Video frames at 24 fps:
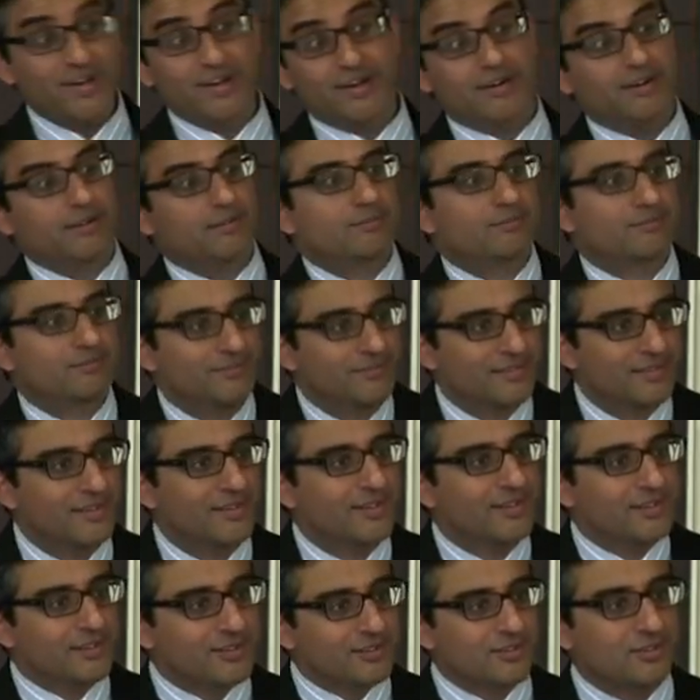there
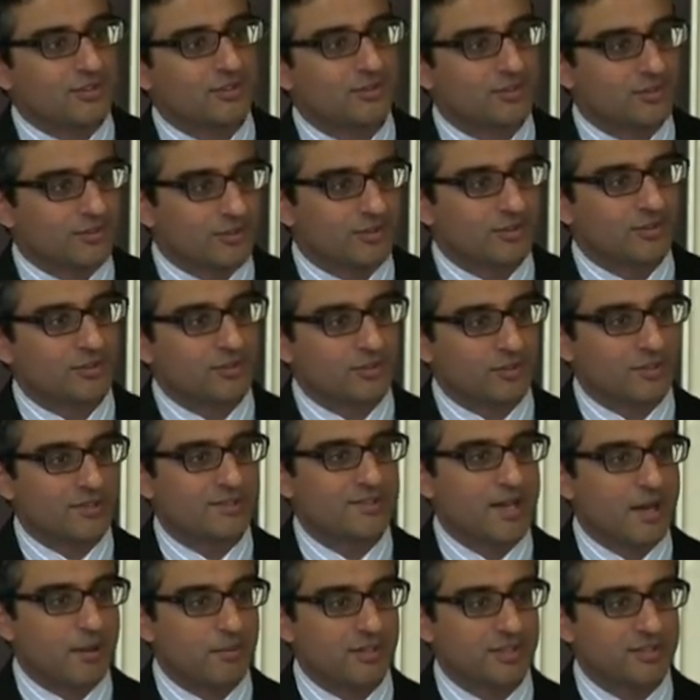to, to
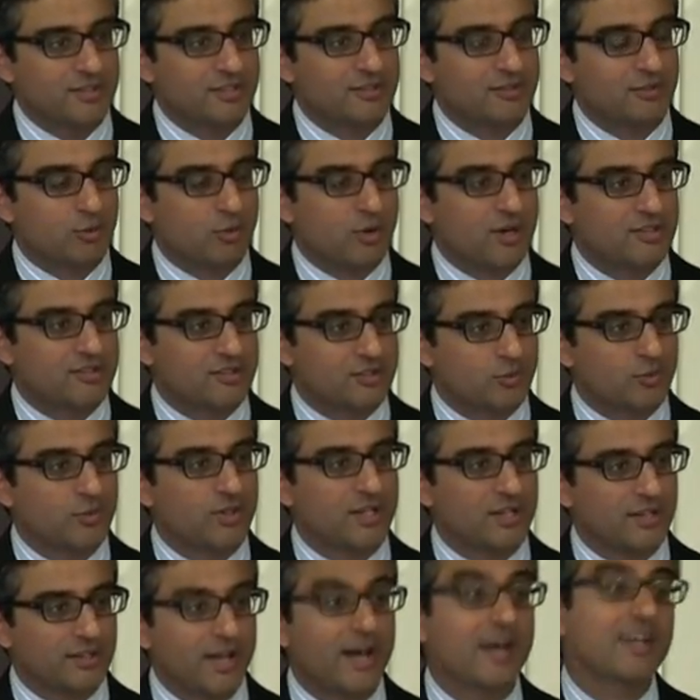examine. It just requires the
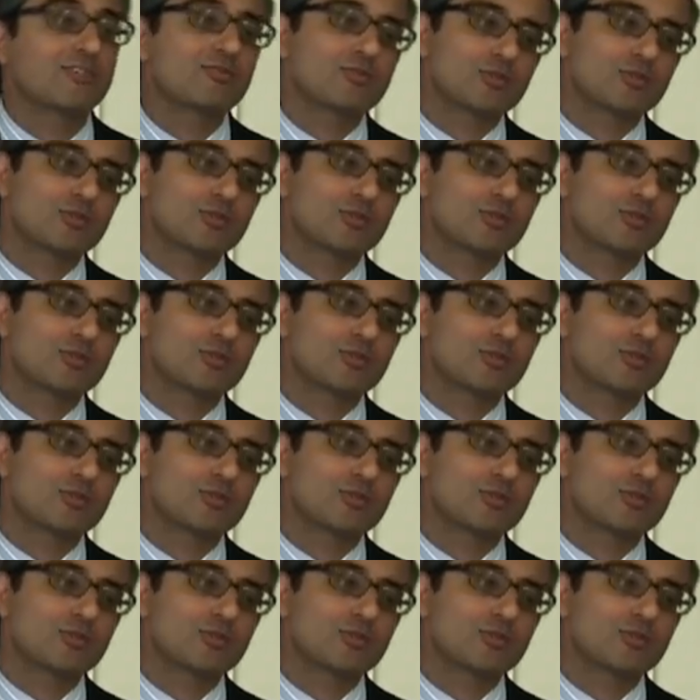will. And